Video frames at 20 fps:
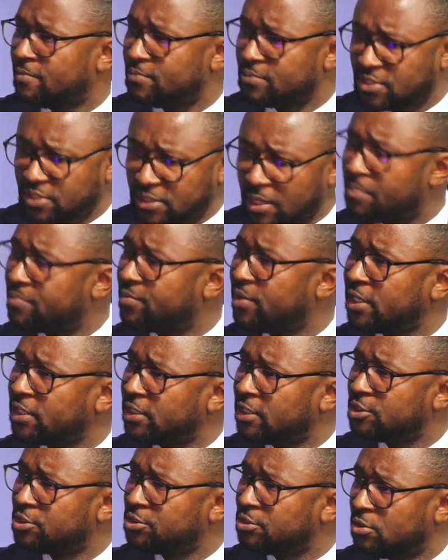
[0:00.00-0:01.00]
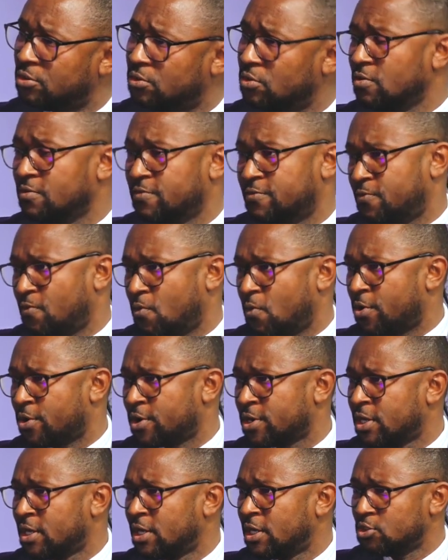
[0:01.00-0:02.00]
something they should look
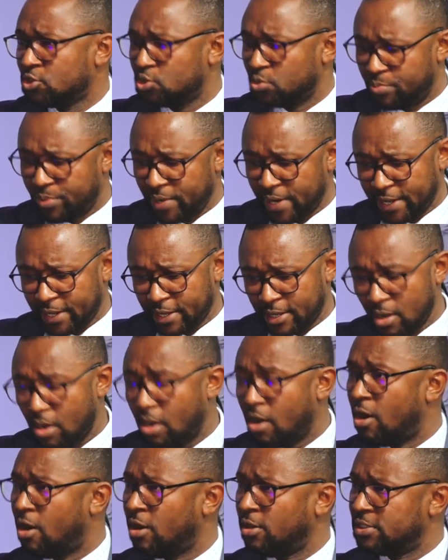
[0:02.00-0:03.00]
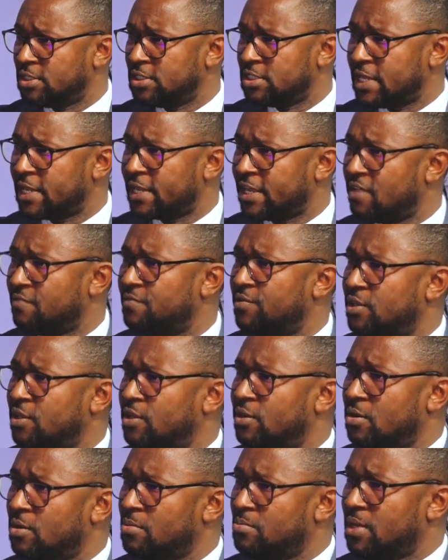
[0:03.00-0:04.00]
for to bring all this and give it
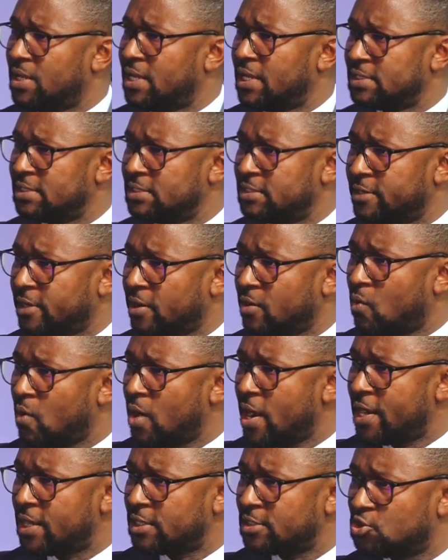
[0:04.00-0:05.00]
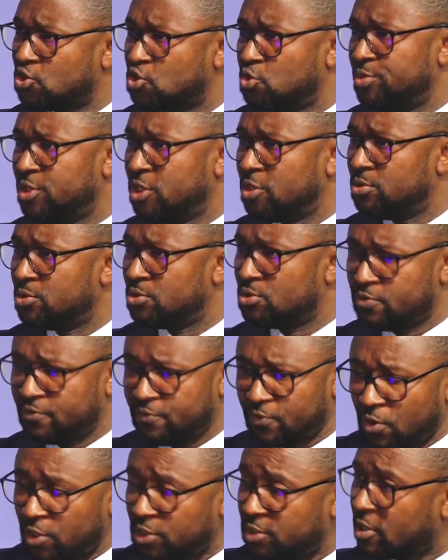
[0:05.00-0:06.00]
the number that it requires to be able to
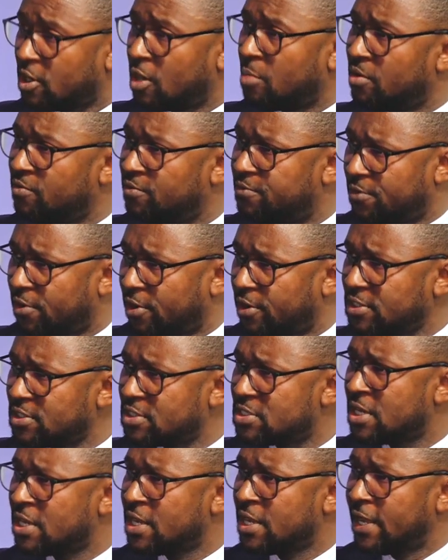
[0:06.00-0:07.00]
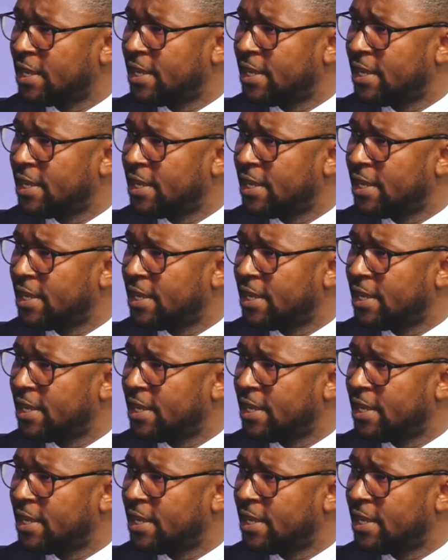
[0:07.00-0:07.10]
forge a common front